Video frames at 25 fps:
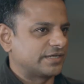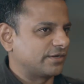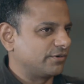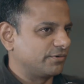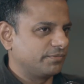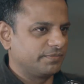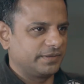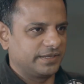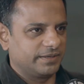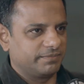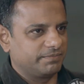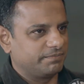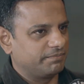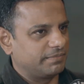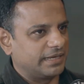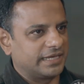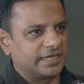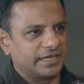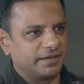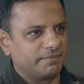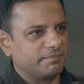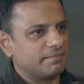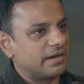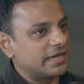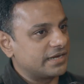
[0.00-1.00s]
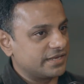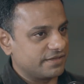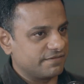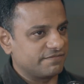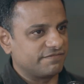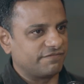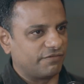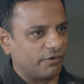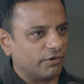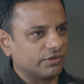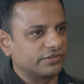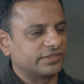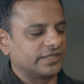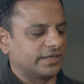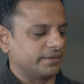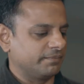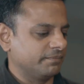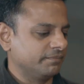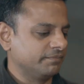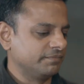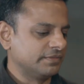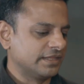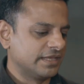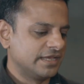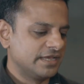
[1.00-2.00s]
are going to be making money for
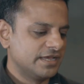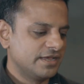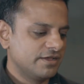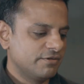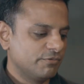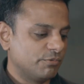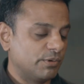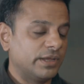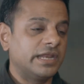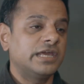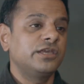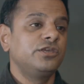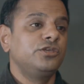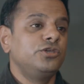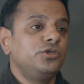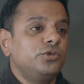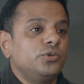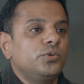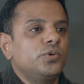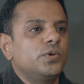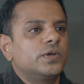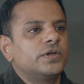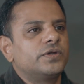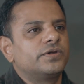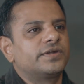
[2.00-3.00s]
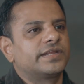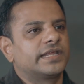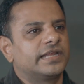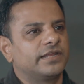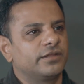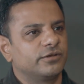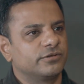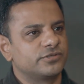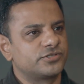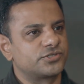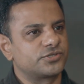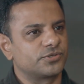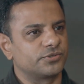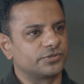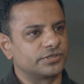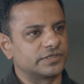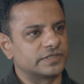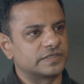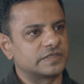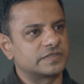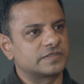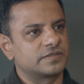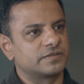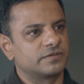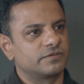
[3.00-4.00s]
them. When are you going to tell your
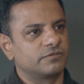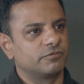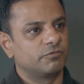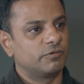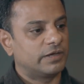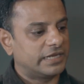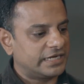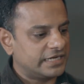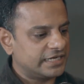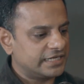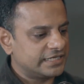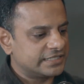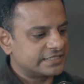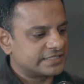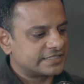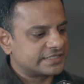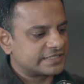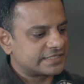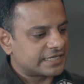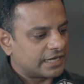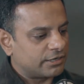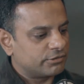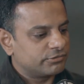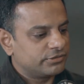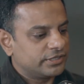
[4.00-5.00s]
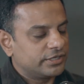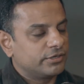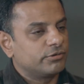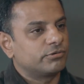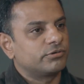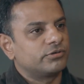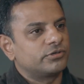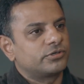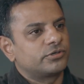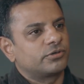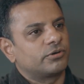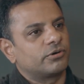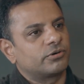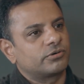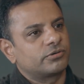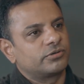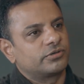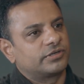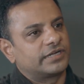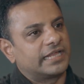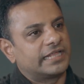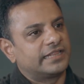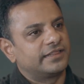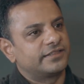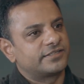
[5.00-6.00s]
stories? When is Saudi going to
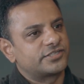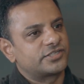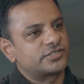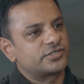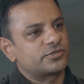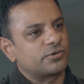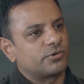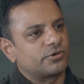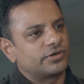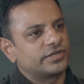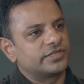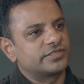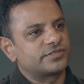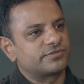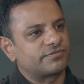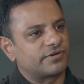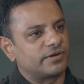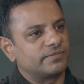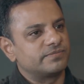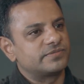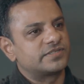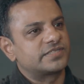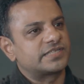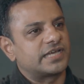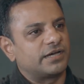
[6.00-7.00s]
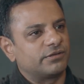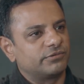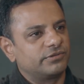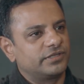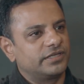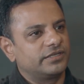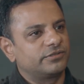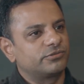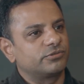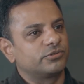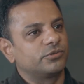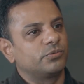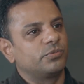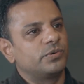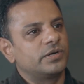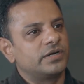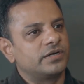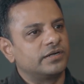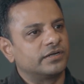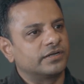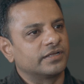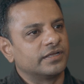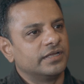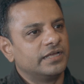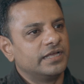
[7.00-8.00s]
tell stories from Saudi to the
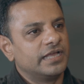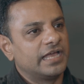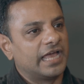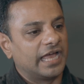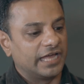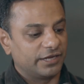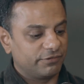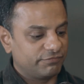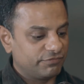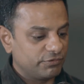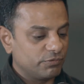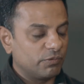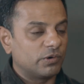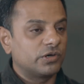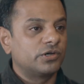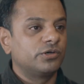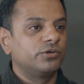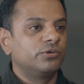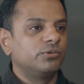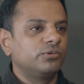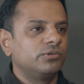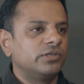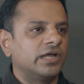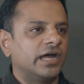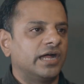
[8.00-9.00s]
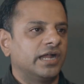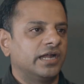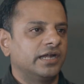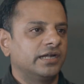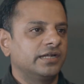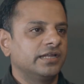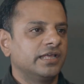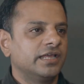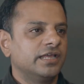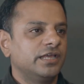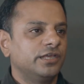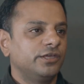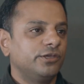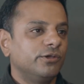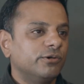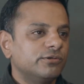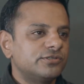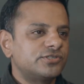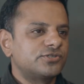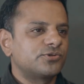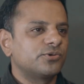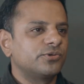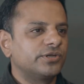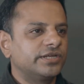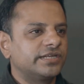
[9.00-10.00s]
world? And if you want to do that, your
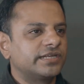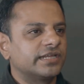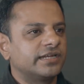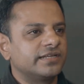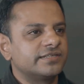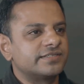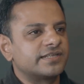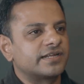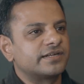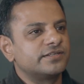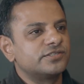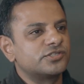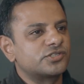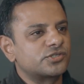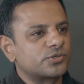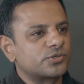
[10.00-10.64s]
storytellers are in